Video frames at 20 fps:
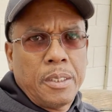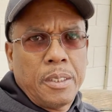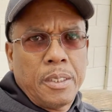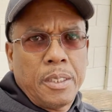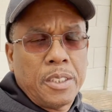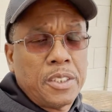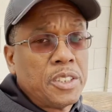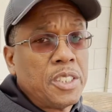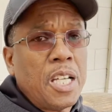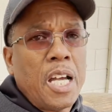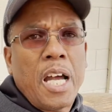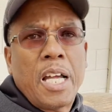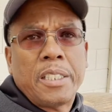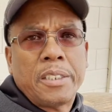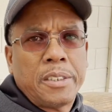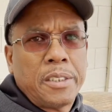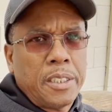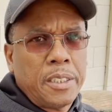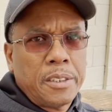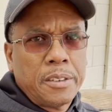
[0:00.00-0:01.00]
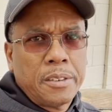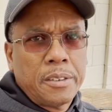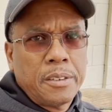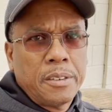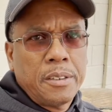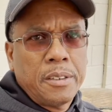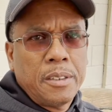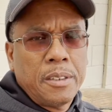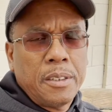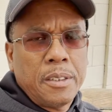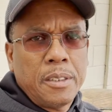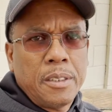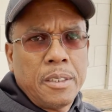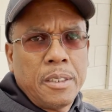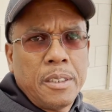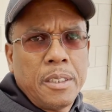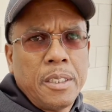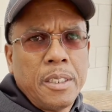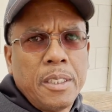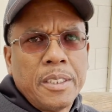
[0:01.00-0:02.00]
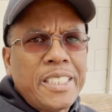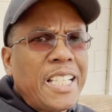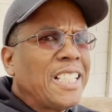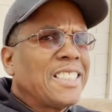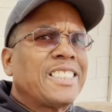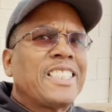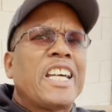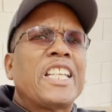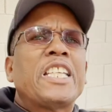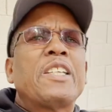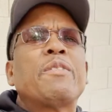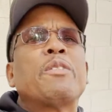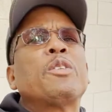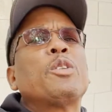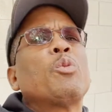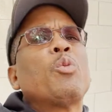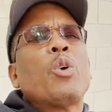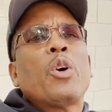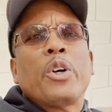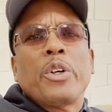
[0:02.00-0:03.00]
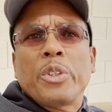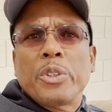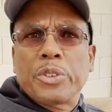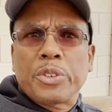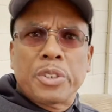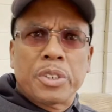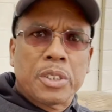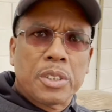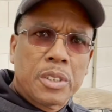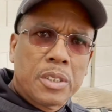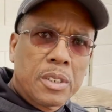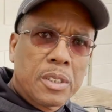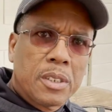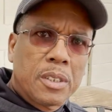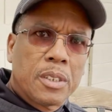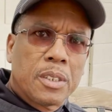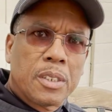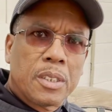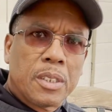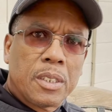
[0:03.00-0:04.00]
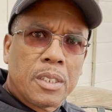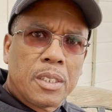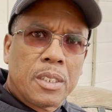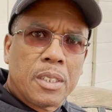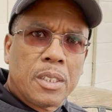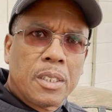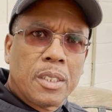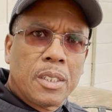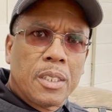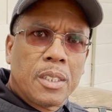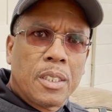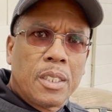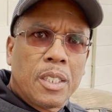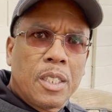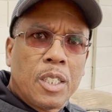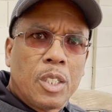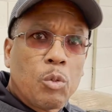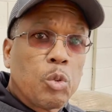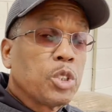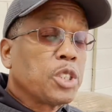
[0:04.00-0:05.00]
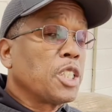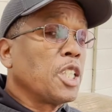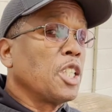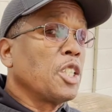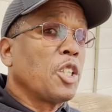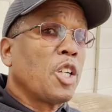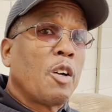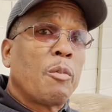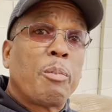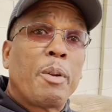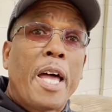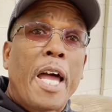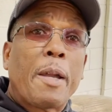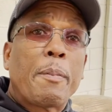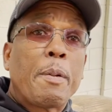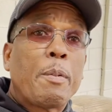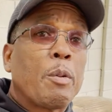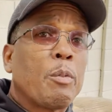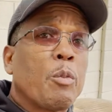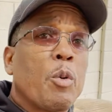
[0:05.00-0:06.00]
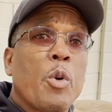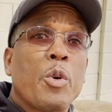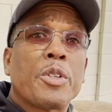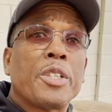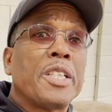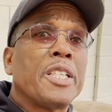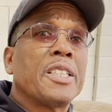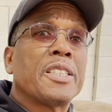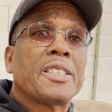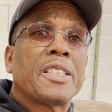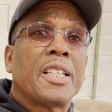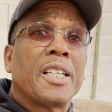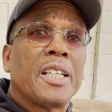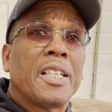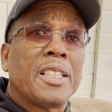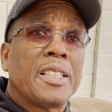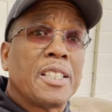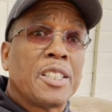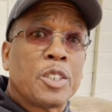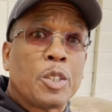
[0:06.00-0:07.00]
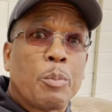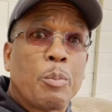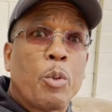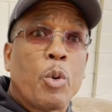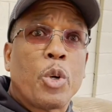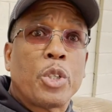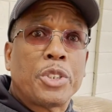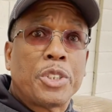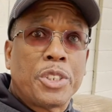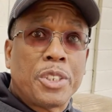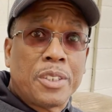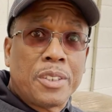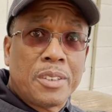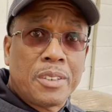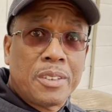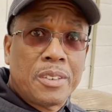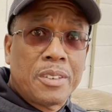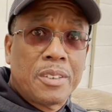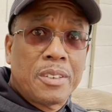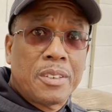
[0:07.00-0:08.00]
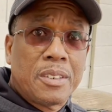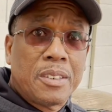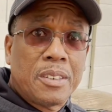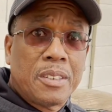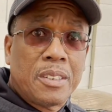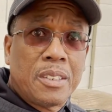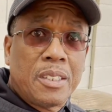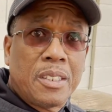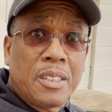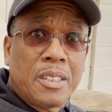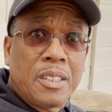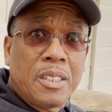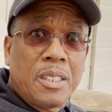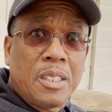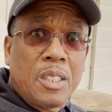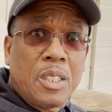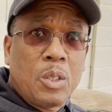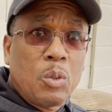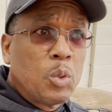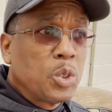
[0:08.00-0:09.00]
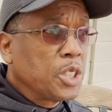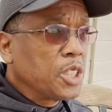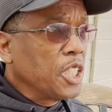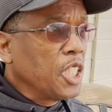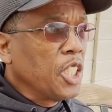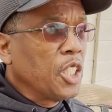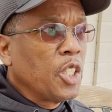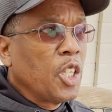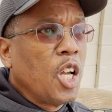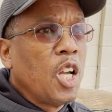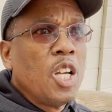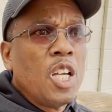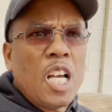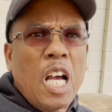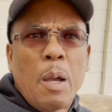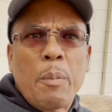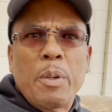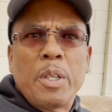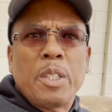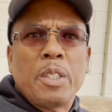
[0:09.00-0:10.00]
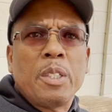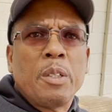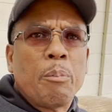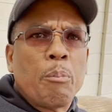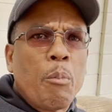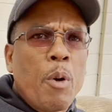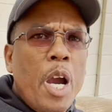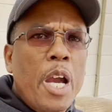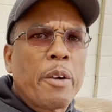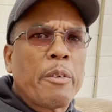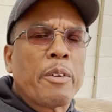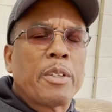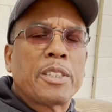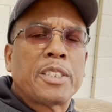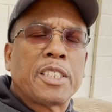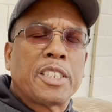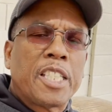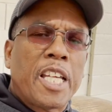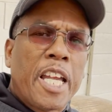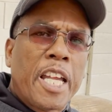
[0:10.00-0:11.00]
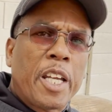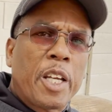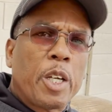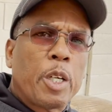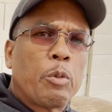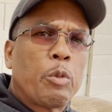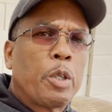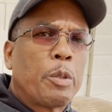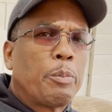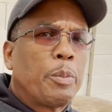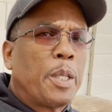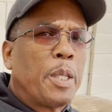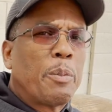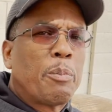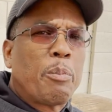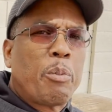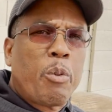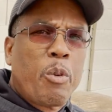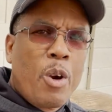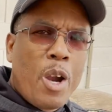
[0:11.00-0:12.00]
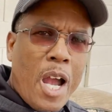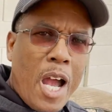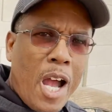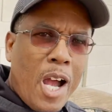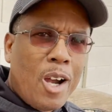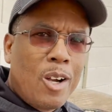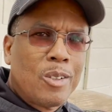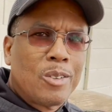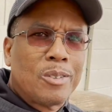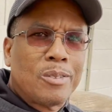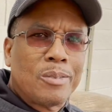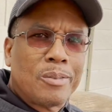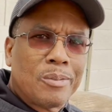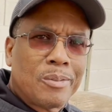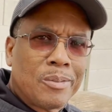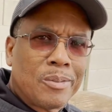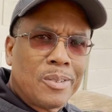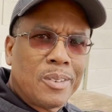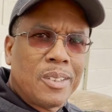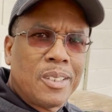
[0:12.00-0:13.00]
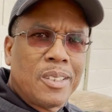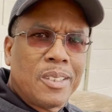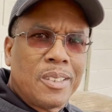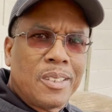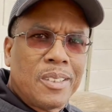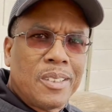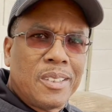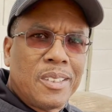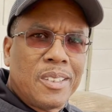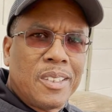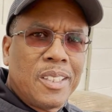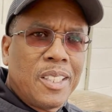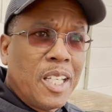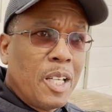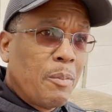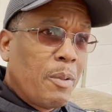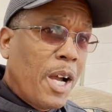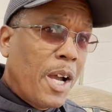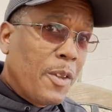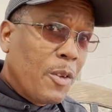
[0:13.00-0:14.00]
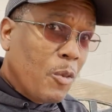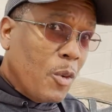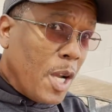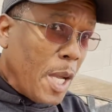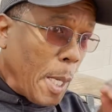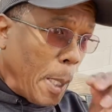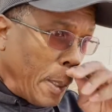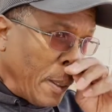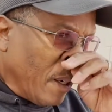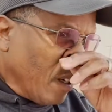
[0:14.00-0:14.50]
It's nonsense. That's not even the worst. What's killing off black people more than anything is abortion. What's killing off, Margaret Sanger would be proud. And by the way,